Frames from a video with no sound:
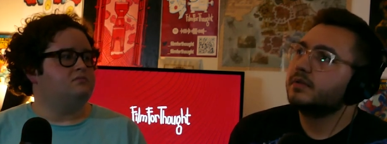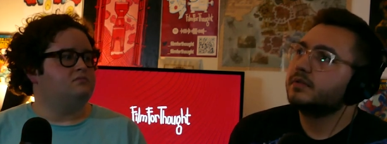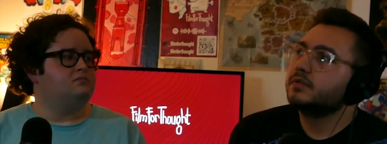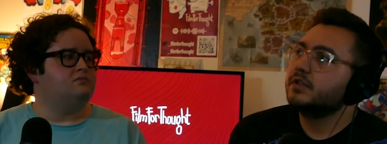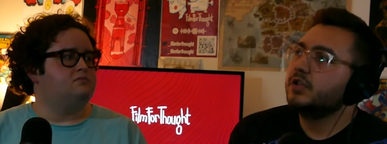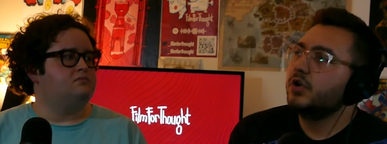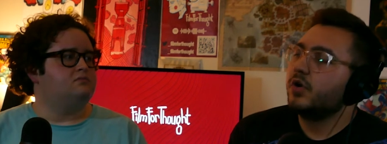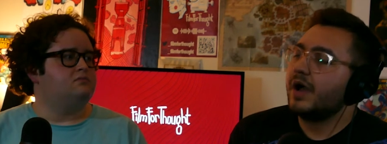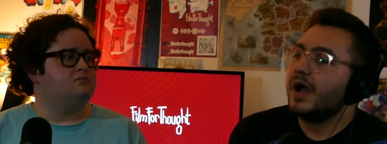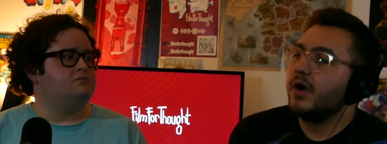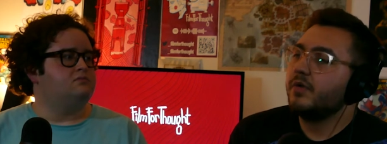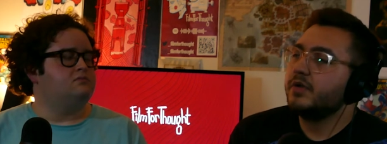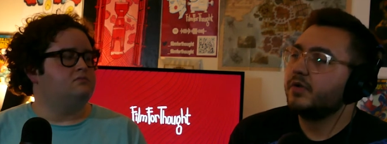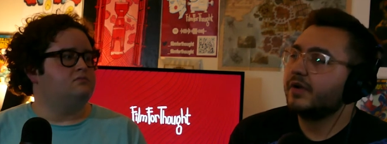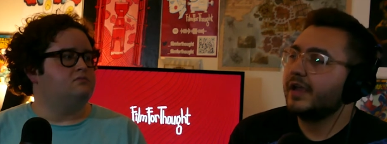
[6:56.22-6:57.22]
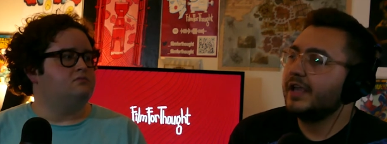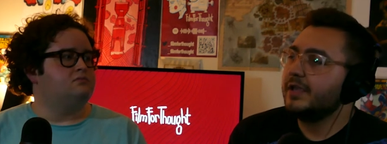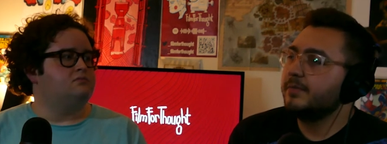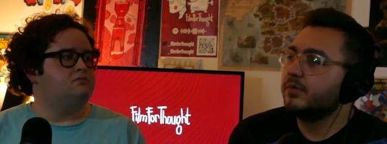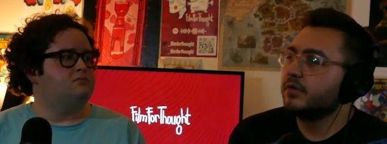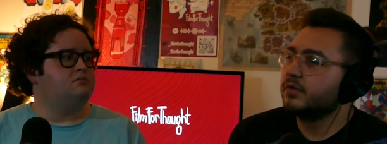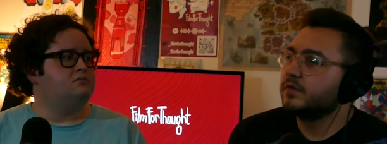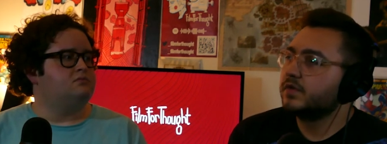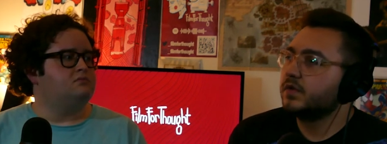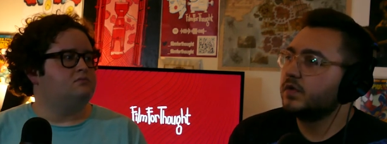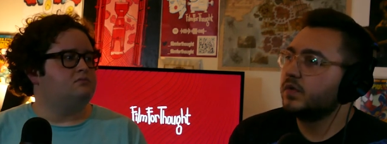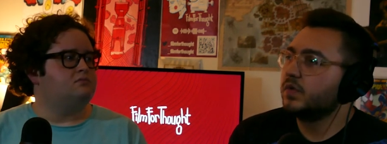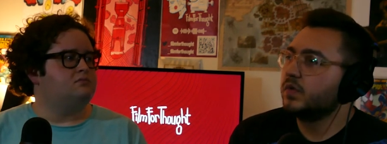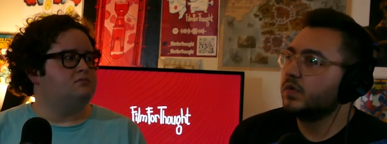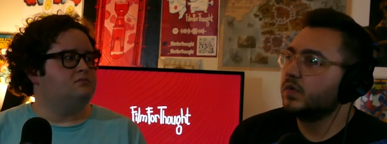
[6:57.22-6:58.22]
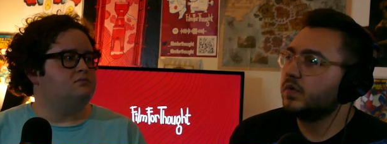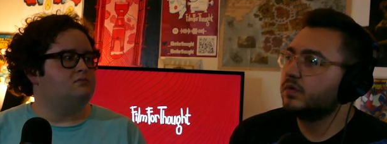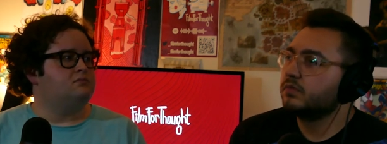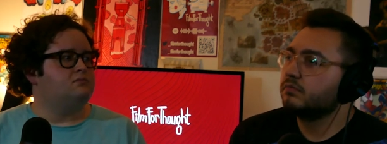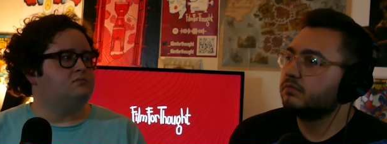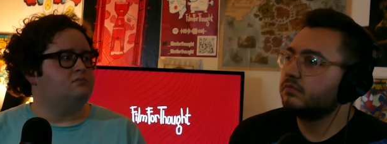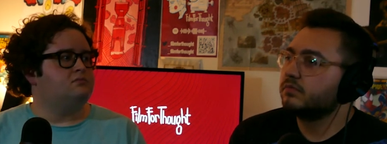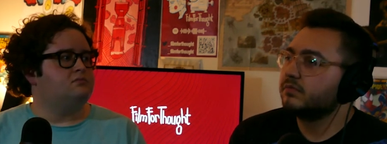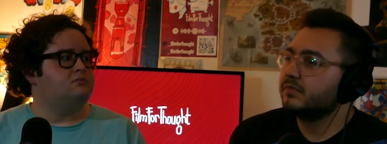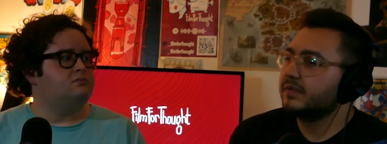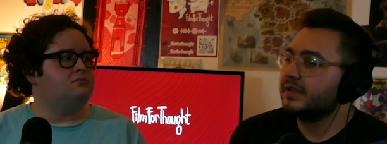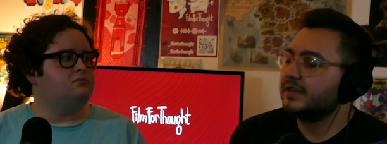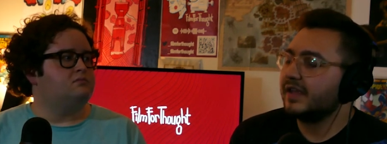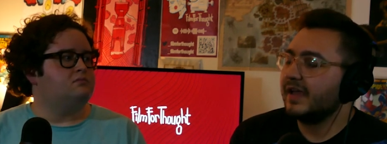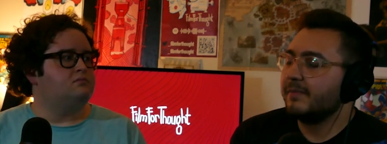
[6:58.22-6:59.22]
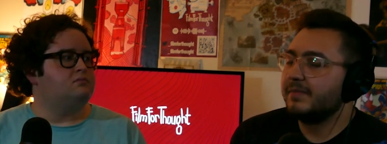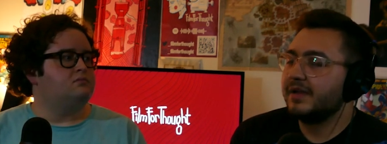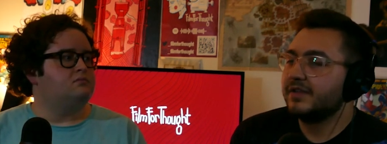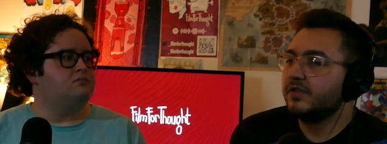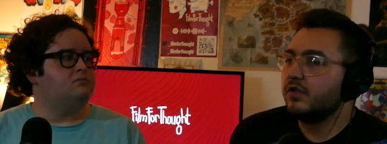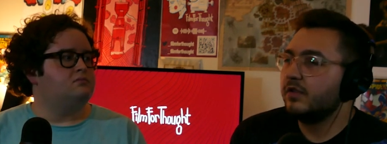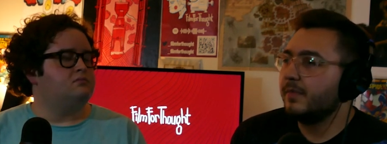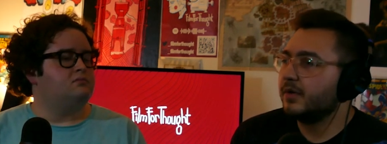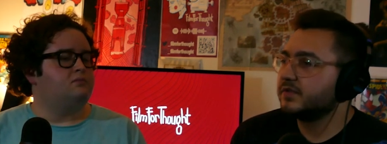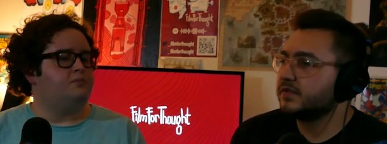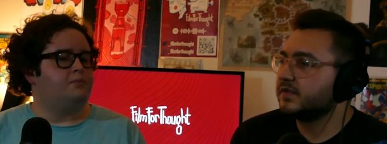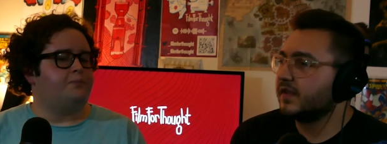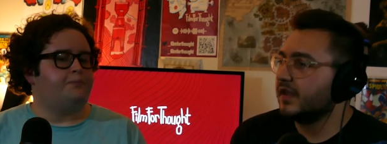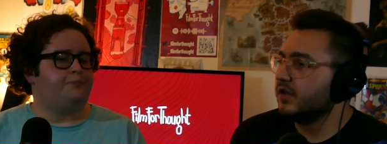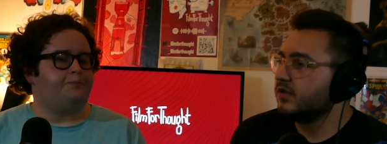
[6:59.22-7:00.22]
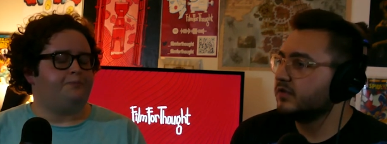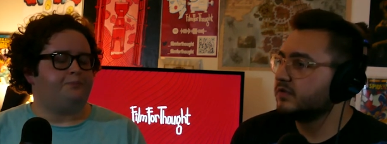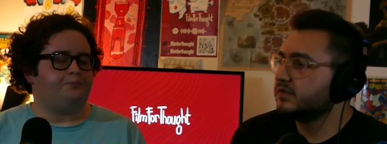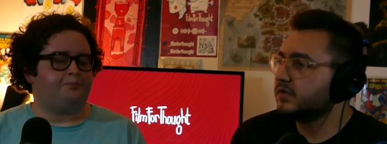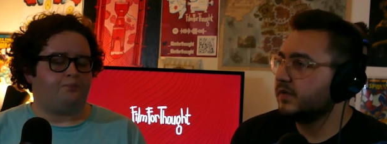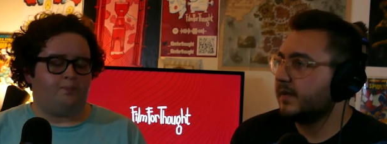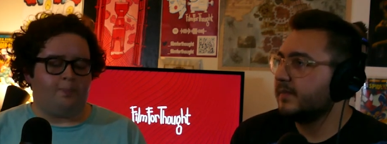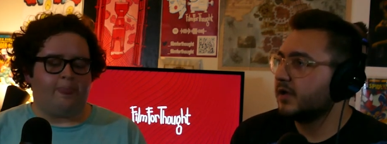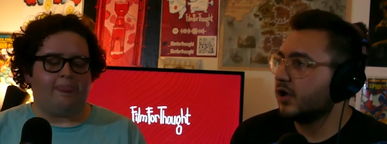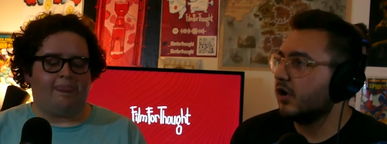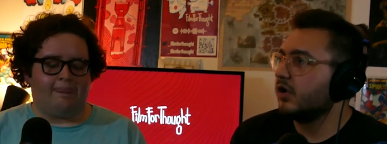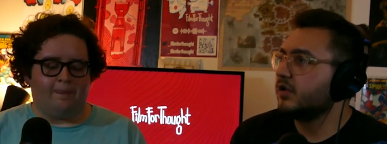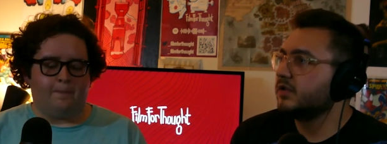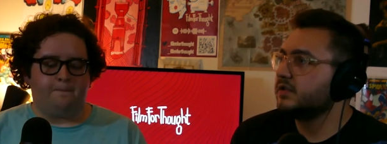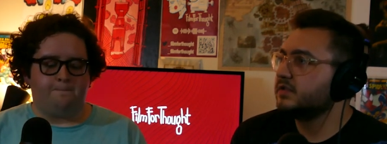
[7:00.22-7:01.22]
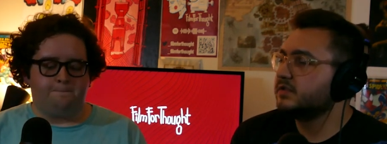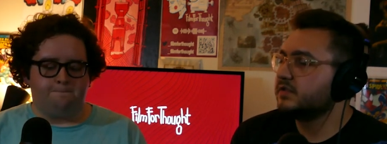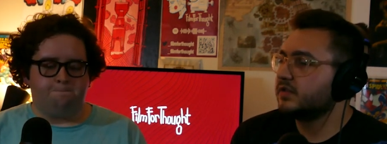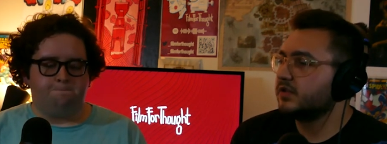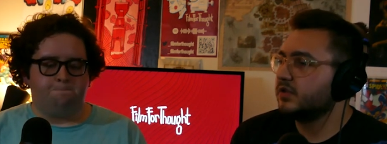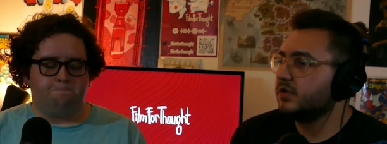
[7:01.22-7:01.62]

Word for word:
Speaker 1: you know, how you're able to... I mean, it's all about skills. You come to college or